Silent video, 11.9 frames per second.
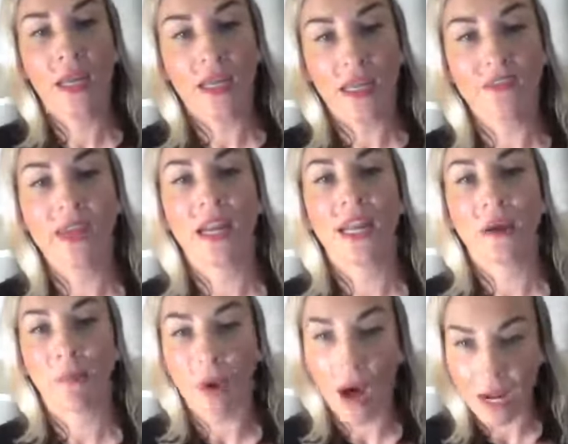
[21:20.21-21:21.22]
living in
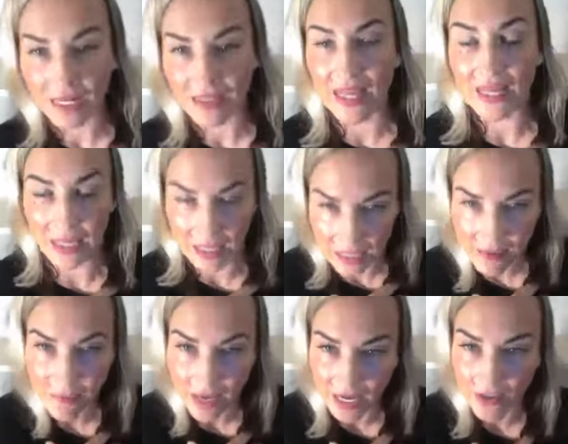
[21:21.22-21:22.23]
a body that He
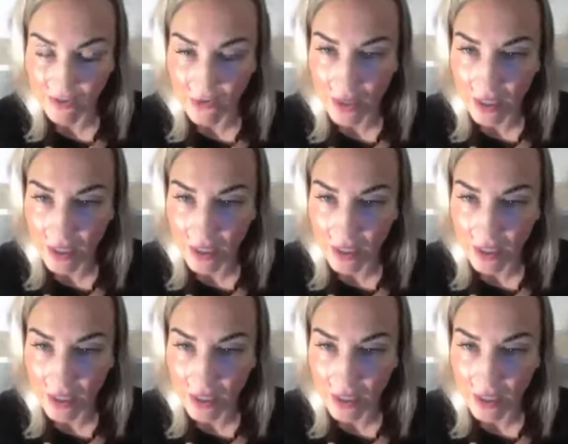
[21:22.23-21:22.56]
made for